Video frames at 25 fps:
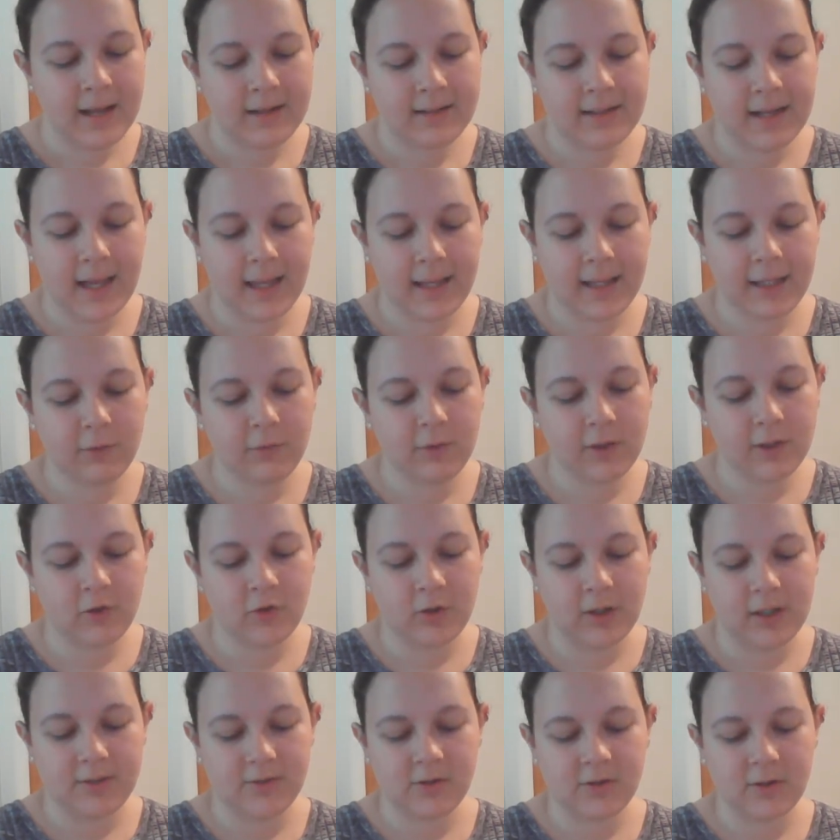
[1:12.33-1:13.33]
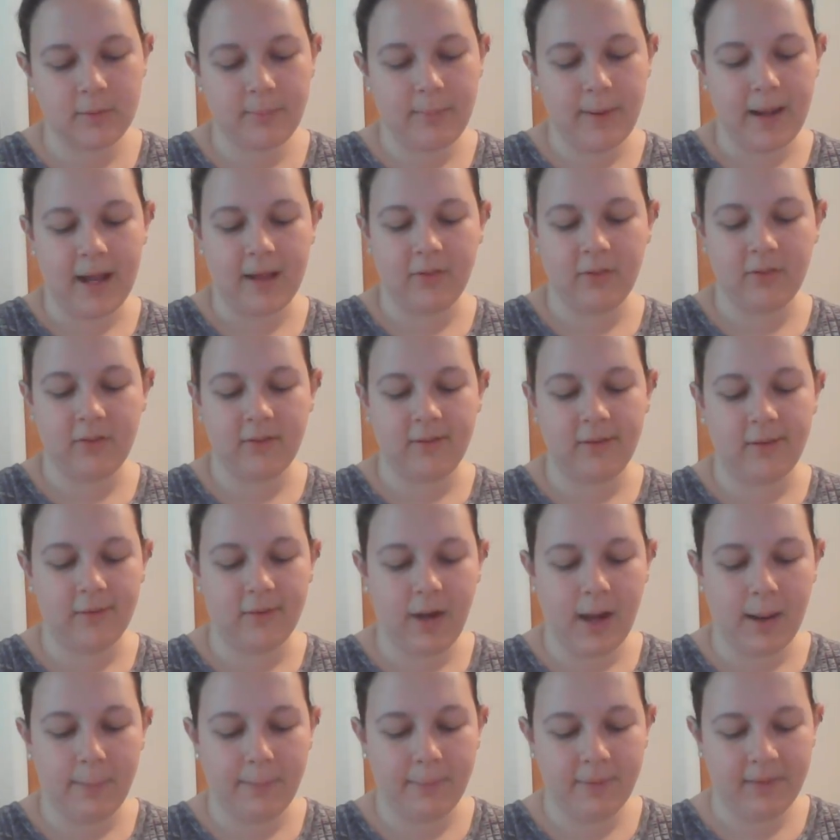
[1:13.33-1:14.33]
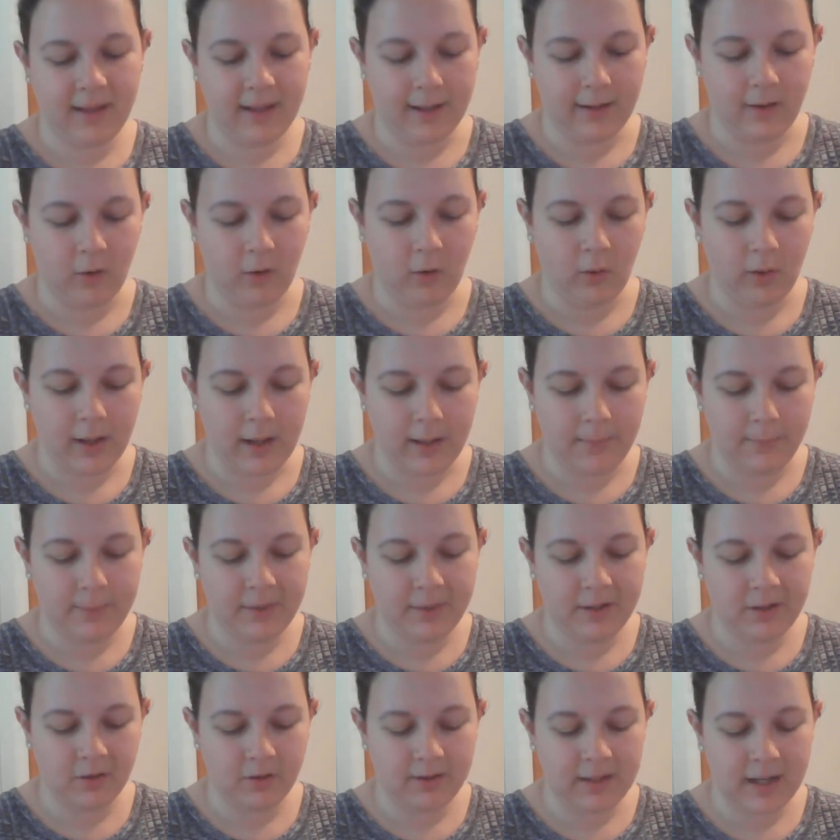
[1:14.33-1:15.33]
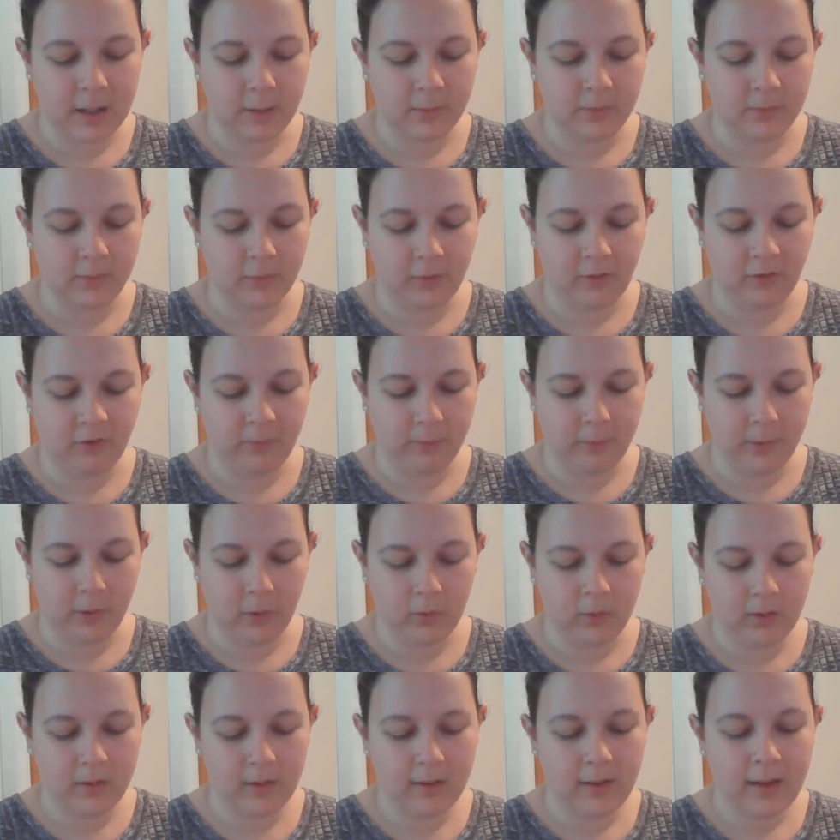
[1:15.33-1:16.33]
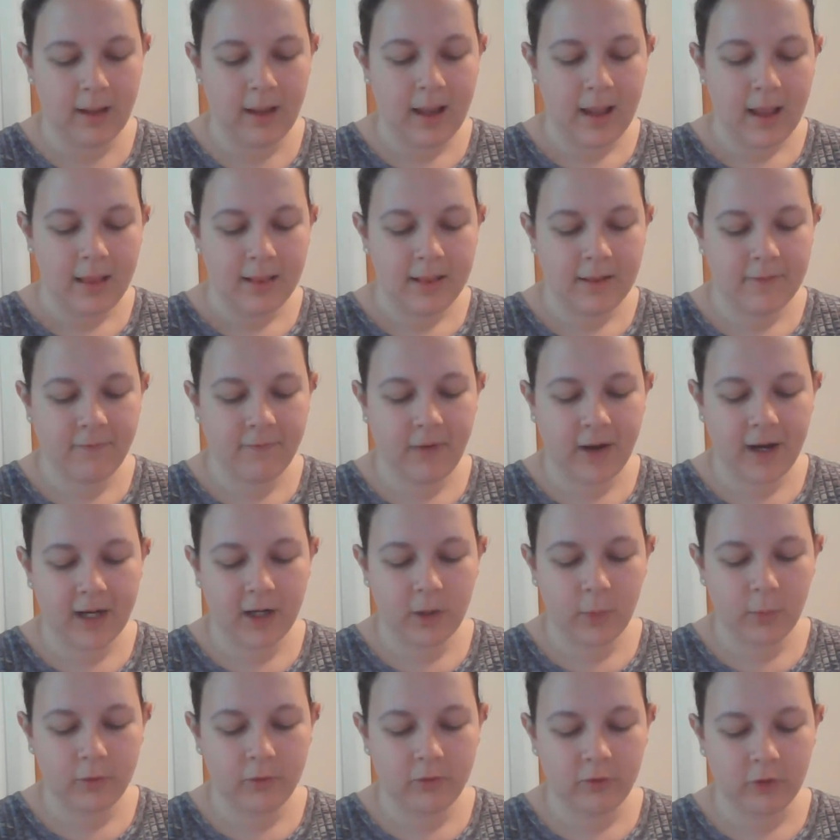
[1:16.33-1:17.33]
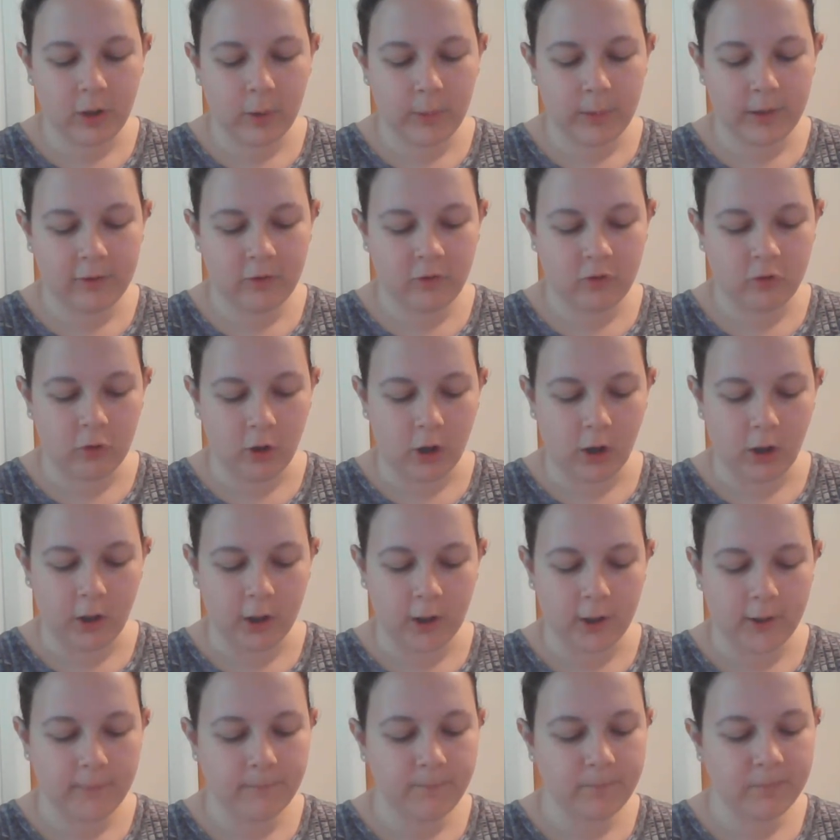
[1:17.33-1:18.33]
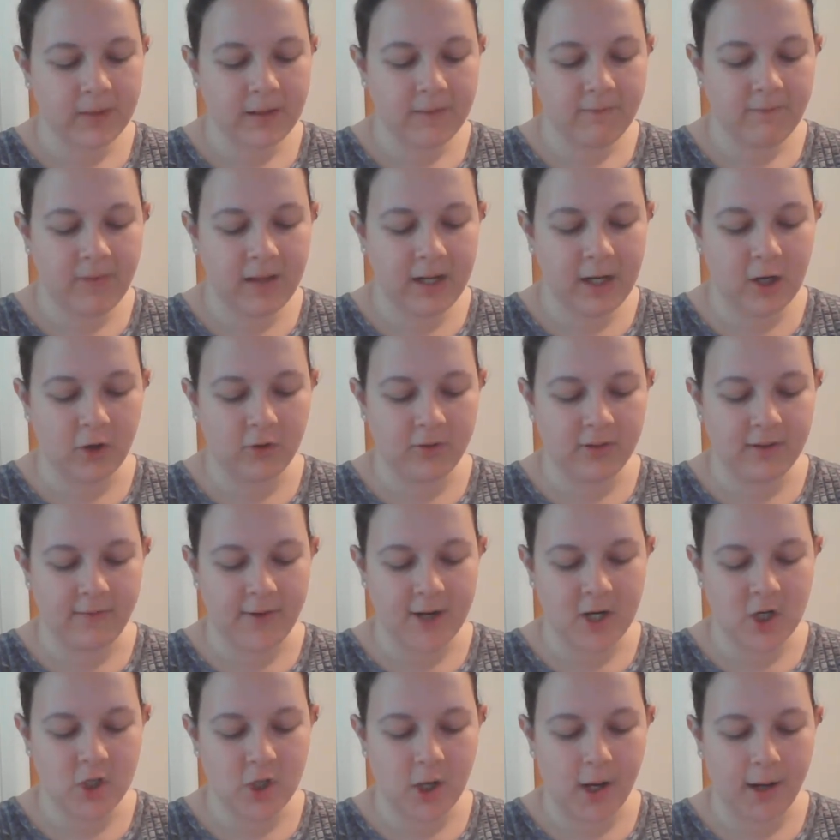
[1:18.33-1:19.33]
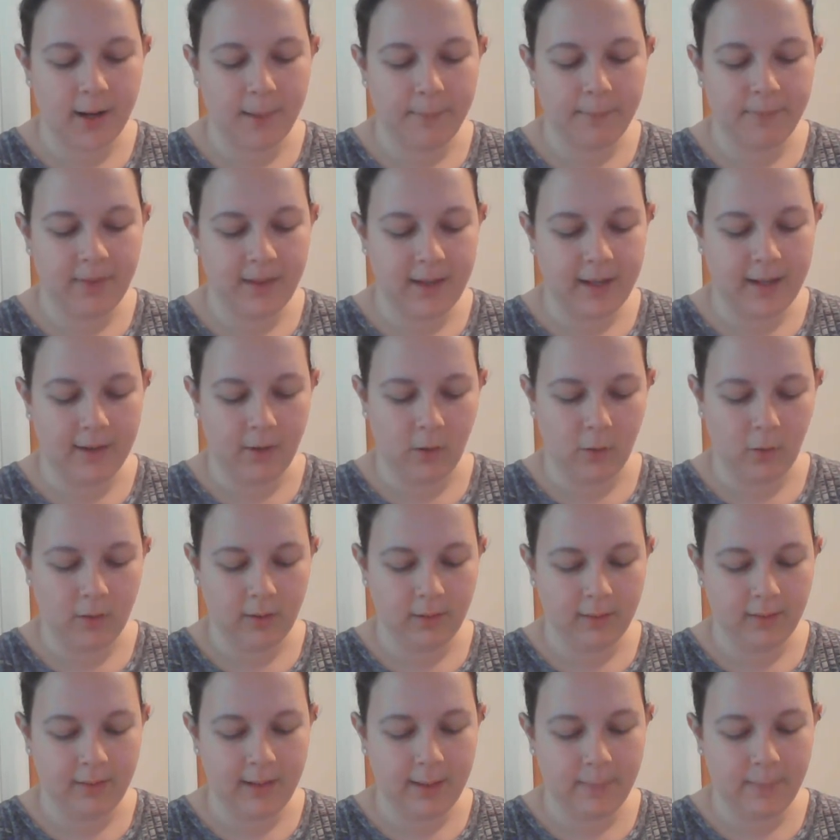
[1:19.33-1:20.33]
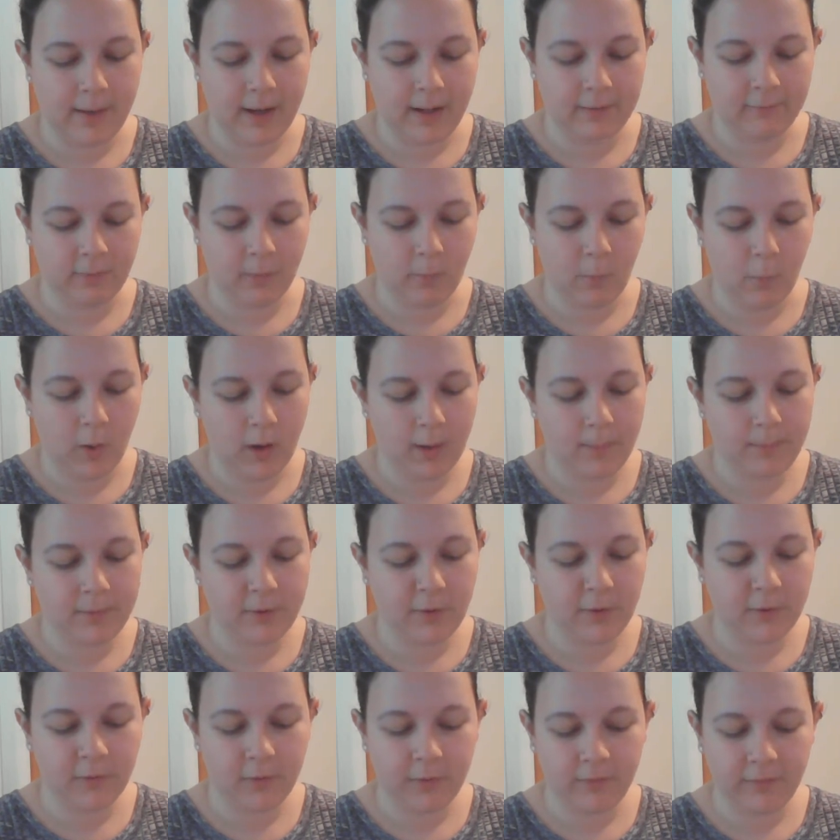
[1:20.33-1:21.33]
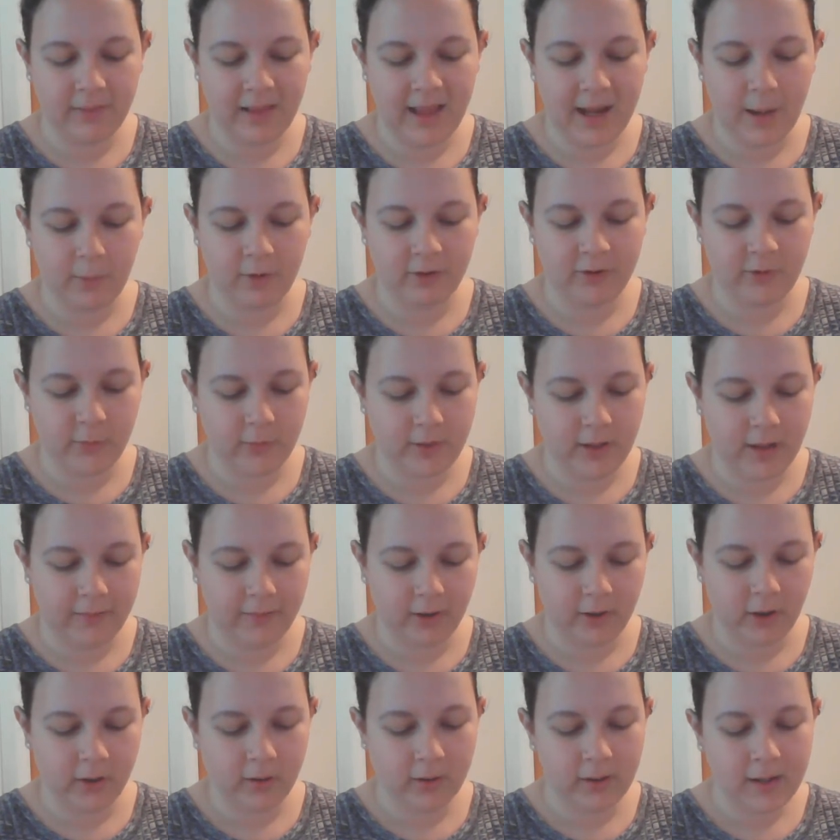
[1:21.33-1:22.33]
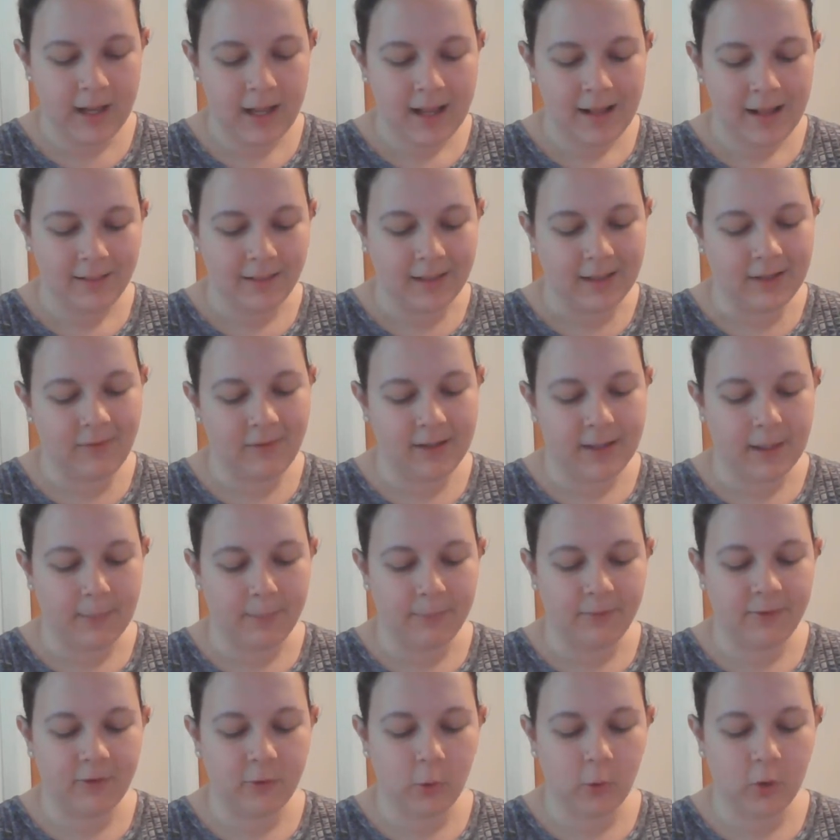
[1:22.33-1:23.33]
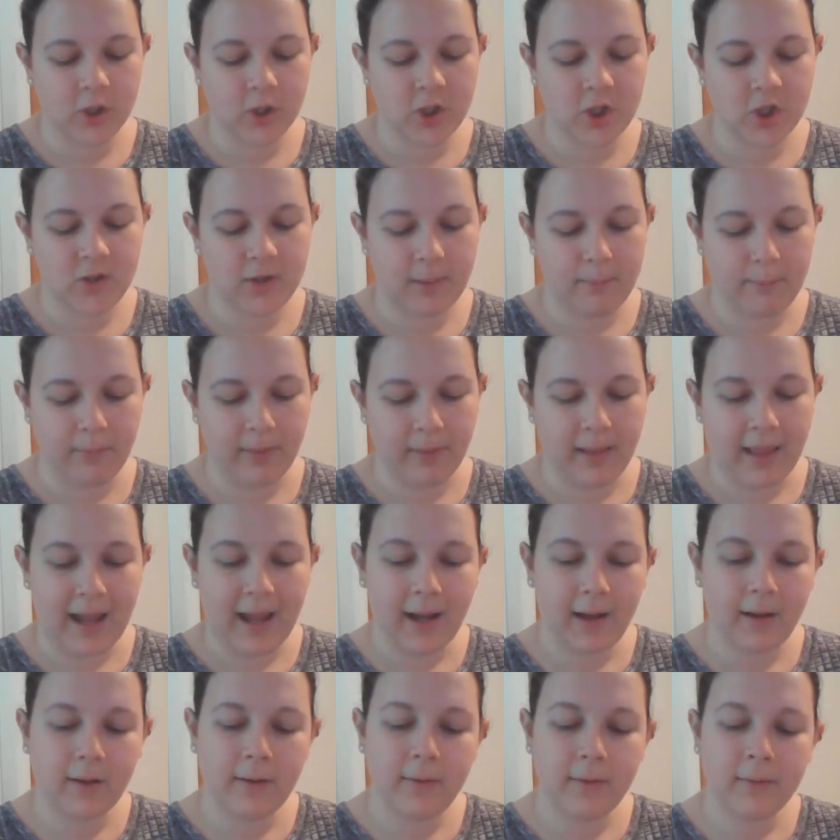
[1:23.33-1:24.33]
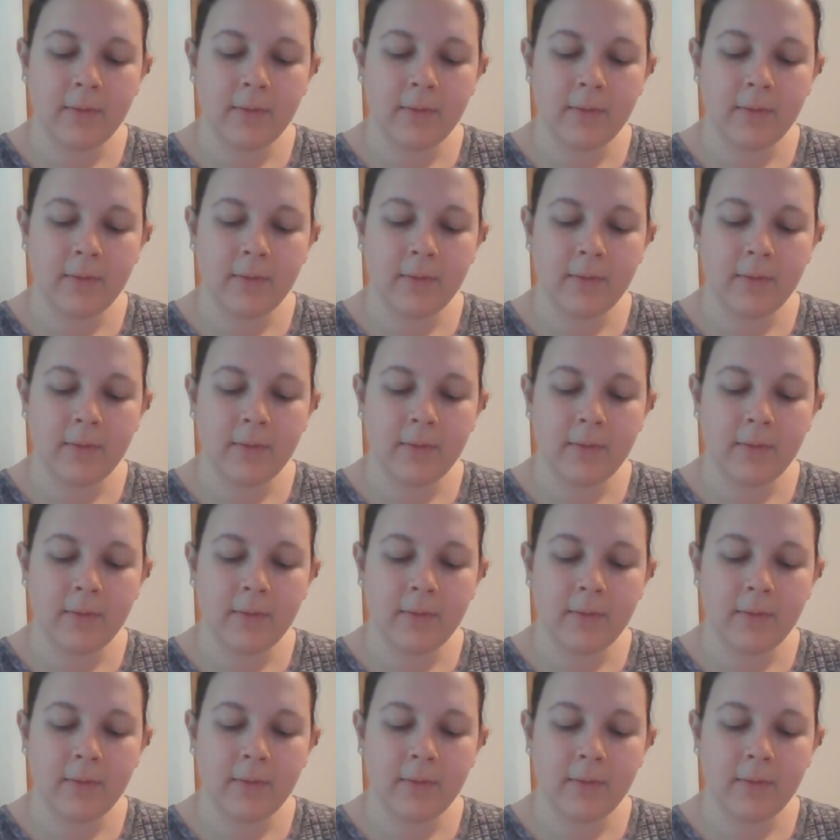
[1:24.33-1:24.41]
Tally retraced her path to the top of the hill and peered down through the smoke. The fire was growing stronger. Fingers of it shot up the hill, leaping from one beautiful flower to another, leaving them scorched and black.